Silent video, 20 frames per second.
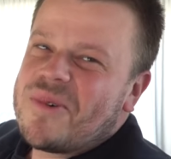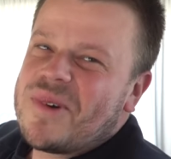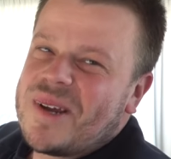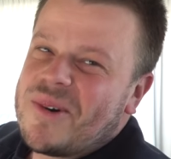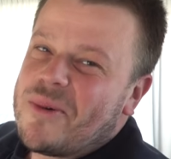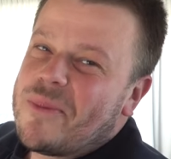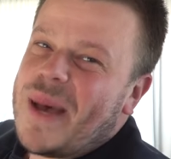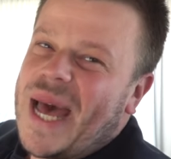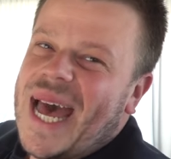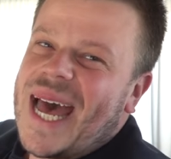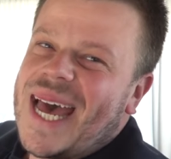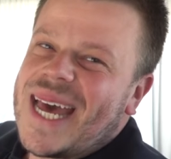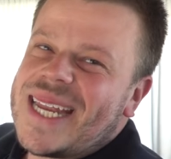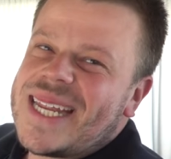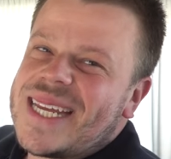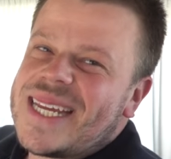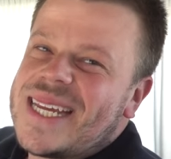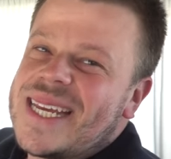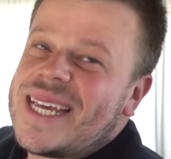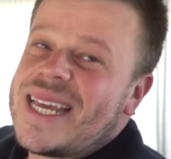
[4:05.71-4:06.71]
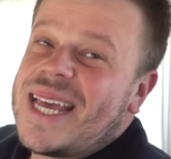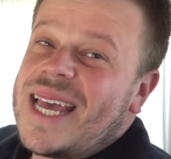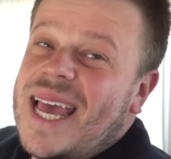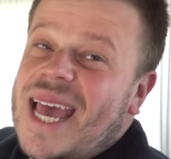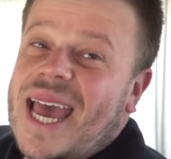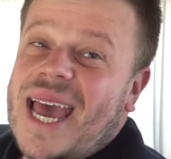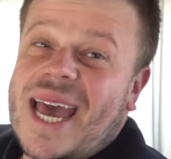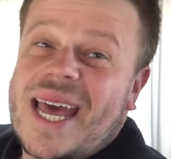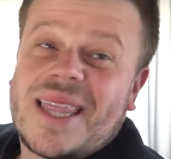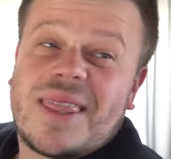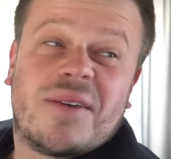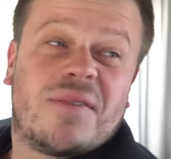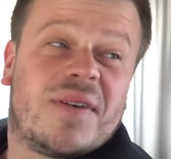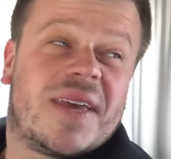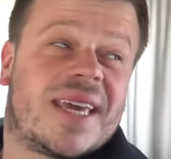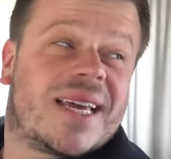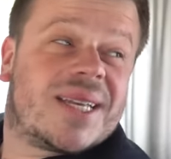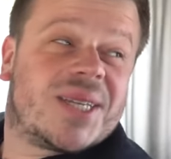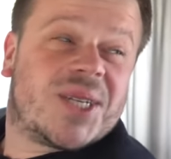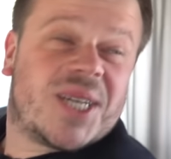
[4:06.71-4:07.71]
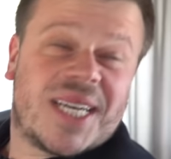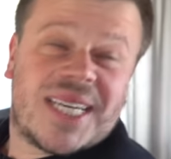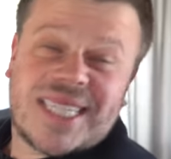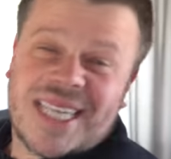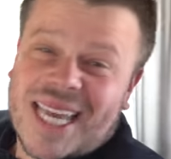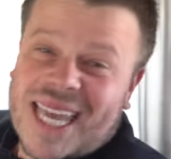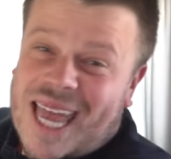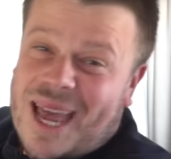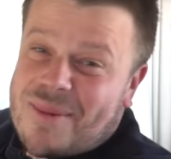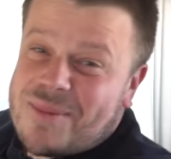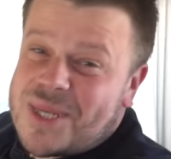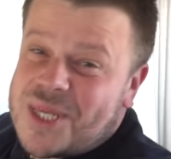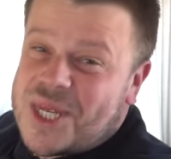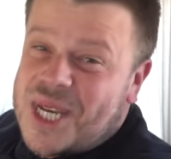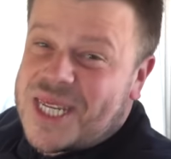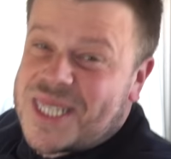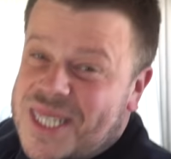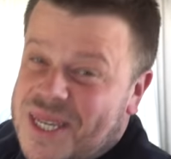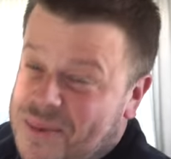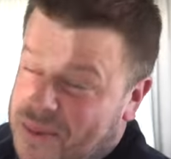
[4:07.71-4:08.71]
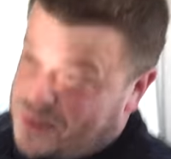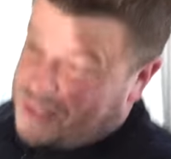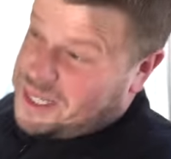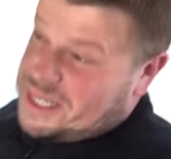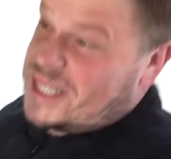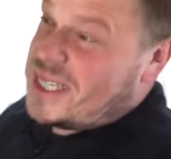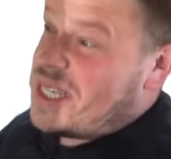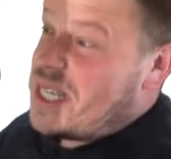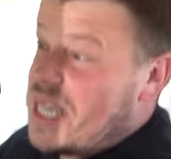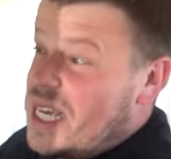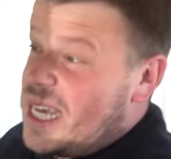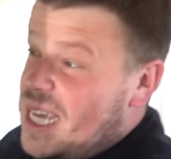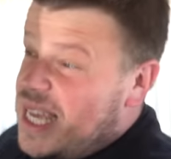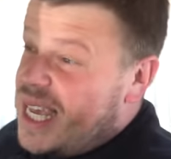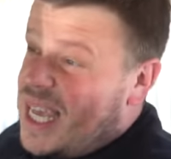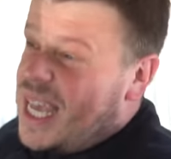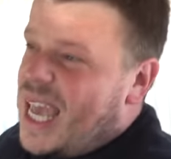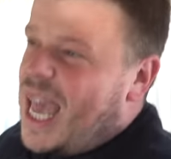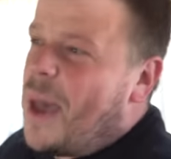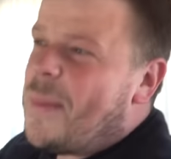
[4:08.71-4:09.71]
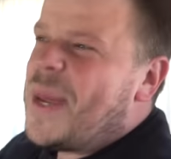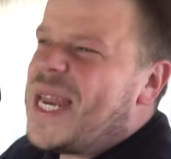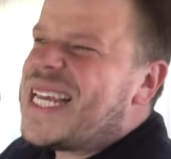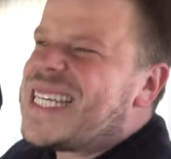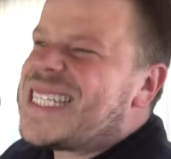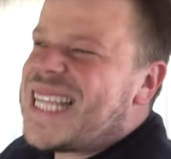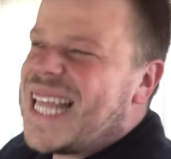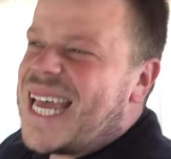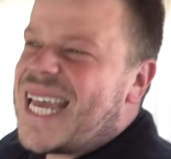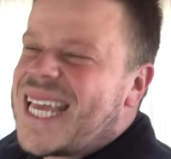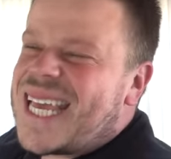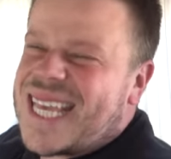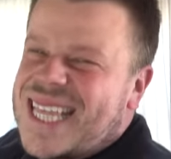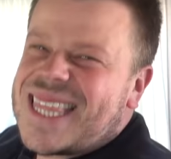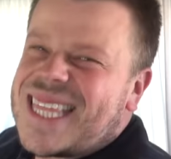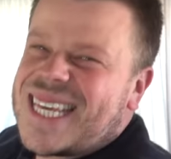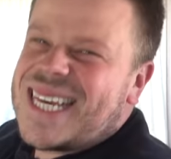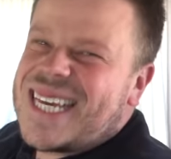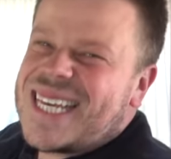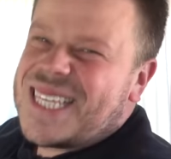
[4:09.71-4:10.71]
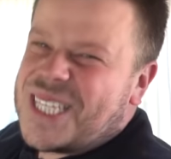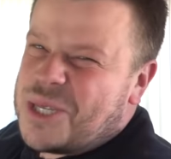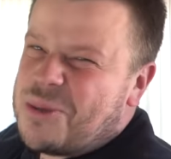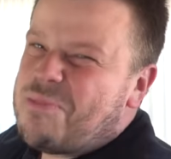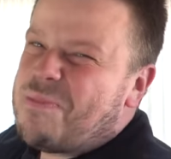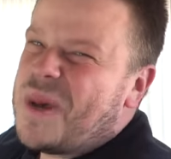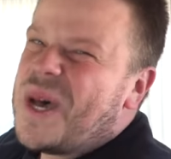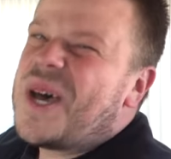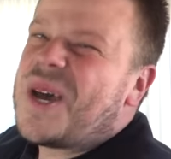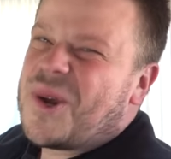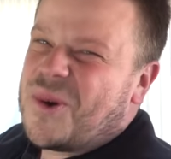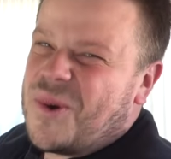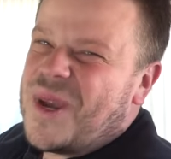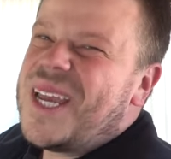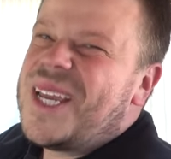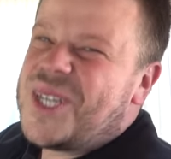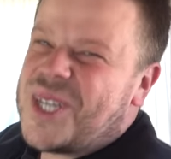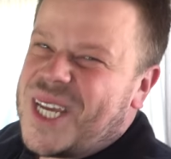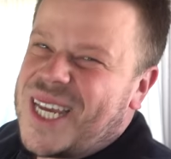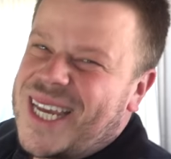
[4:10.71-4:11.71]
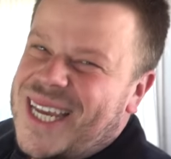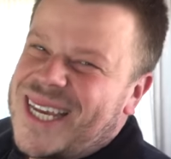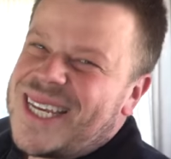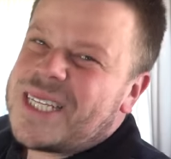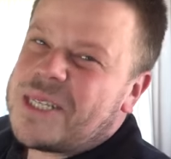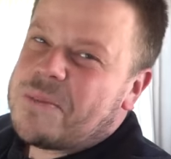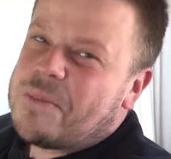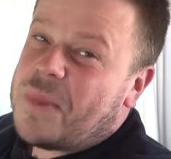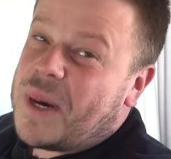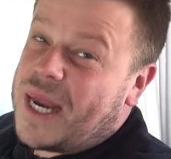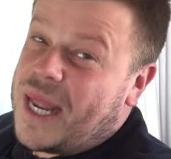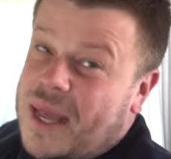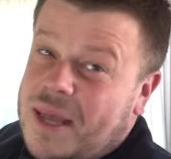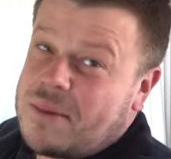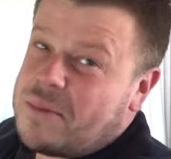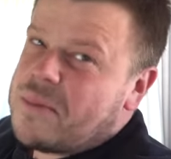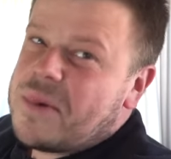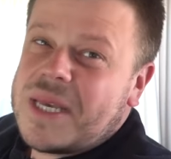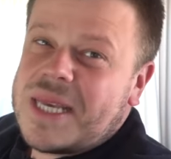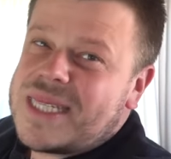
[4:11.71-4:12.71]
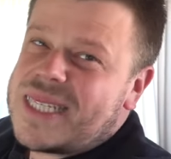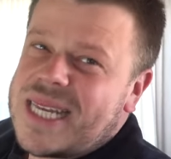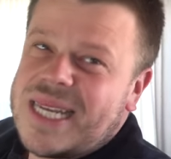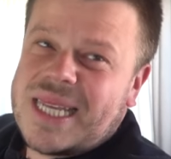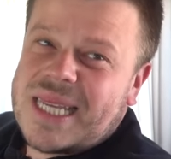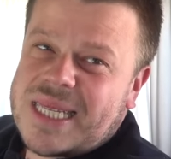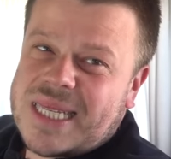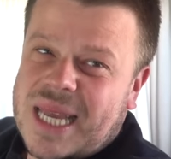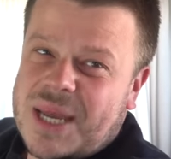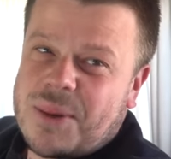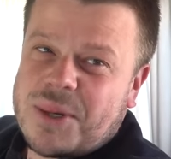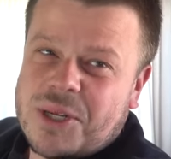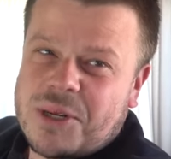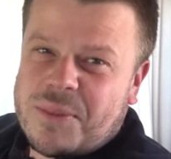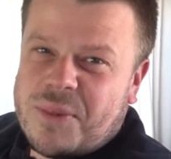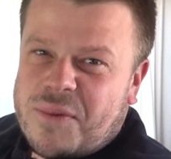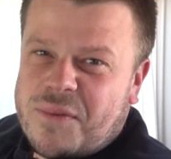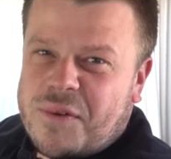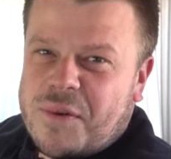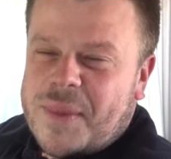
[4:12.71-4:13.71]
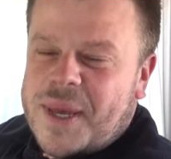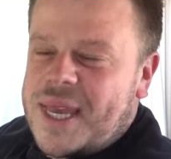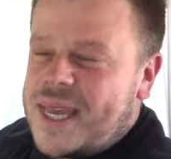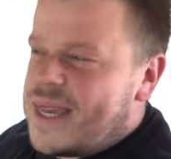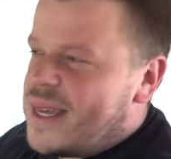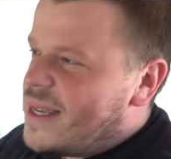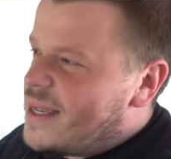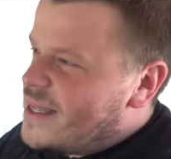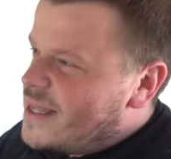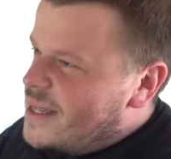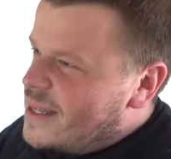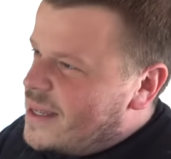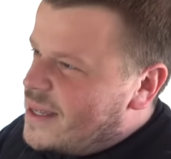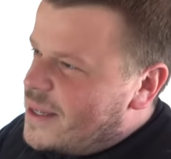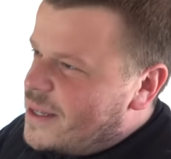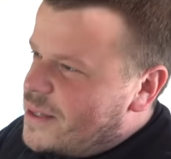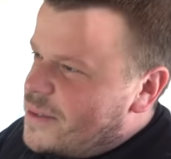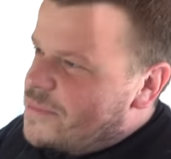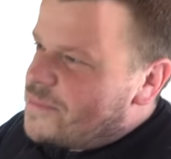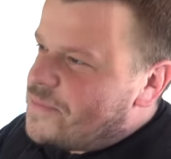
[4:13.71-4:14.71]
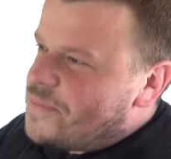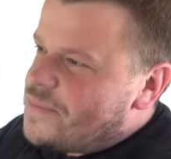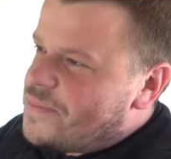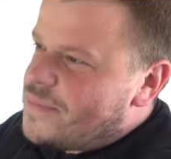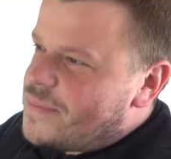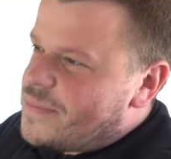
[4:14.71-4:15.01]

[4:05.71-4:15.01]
real bad. Yeah. And the vegan cheese that Cam suggested was I mean, it's like the burgery cheese, but it's indistinguishable for me. You're not even ready